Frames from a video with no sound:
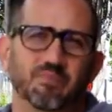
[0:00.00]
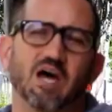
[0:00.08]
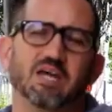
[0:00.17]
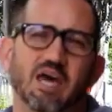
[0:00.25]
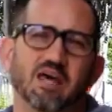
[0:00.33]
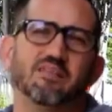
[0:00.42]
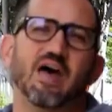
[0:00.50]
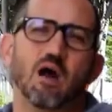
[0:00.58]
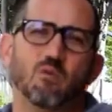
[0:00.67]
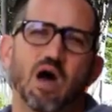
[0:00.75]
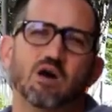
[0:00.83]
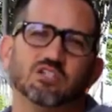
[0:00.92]
Again,
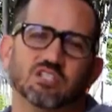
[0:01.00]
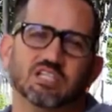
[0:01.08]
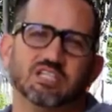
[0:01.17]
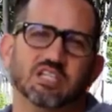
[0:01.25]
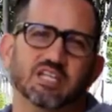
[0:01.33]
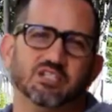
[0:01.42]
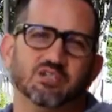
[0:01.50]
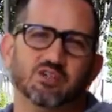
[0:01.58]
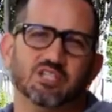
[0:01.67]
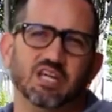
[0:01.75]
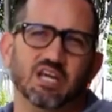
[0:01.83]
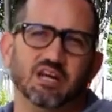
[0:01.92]
that route is listed as
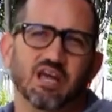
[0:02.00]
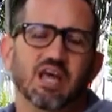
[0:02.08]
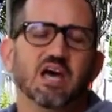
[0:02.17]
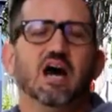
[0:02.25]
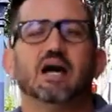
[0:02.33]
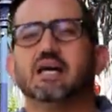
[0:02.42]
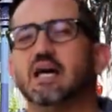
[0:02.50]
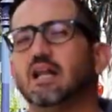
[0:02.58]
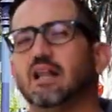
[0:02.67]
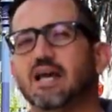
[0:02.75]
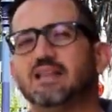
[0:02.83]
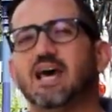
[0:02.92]
13. I kind
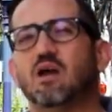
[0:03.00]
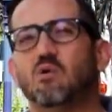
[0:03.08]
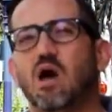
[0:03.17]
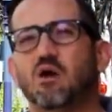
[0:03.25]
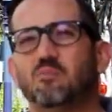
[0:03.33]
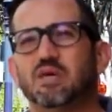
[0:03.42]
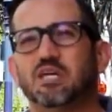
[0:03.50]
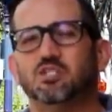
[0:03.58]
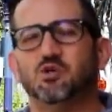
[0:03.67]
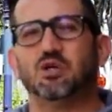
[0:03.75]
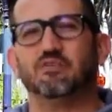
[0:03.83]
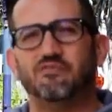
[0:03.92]
of like that route
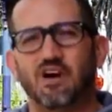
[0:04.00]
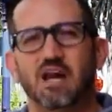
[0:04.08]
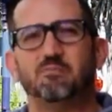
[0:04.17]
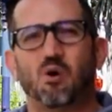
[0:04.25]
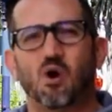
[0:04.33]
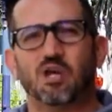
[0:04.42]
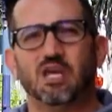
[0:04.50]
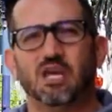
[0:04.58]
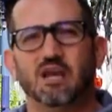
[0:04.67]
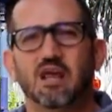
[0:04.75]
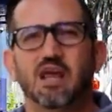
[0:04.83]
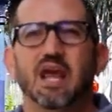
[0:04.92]
because you can find
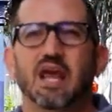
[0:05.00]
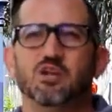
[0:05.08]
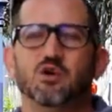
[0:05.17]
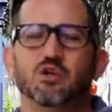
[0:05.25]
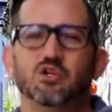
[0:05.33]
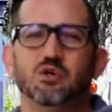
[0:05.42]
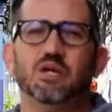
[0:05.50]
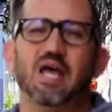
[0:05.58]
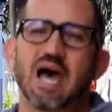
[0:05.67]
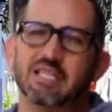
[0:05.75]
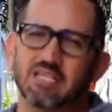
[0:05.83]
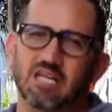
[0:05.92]
parking and you can do it
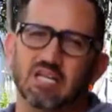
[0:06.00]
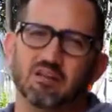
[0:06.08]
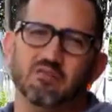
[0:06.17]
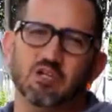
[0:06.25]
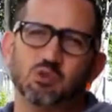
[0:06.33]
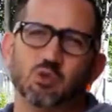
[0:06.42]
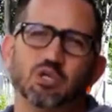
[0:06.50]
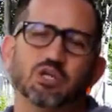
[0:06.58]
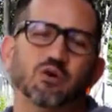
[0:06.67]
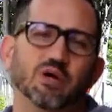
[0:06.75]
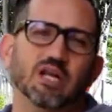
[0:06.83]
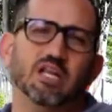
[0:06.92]
as an individual. You
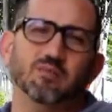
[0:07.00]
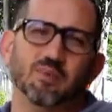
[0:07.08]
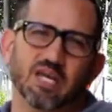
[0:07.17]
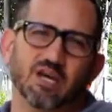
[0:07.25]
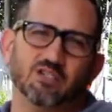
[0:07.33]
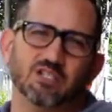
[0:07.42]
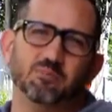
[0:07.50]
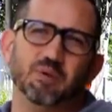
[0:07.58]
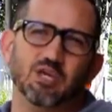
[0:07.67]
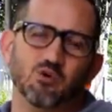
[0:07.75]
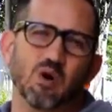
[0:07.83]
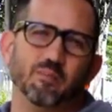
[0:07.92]
don't need anybody else to
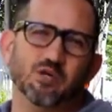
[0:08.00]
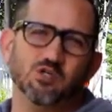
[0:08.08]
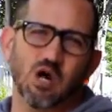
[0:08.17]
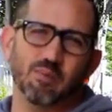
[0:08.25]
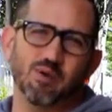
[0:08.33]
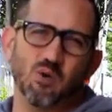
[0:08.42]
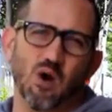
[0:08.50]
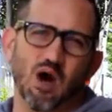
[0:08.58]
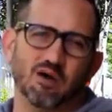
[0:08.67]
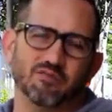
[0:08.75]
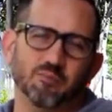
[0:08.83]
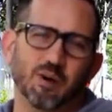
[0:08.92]
pick you up and drop you
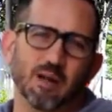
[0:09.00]
off.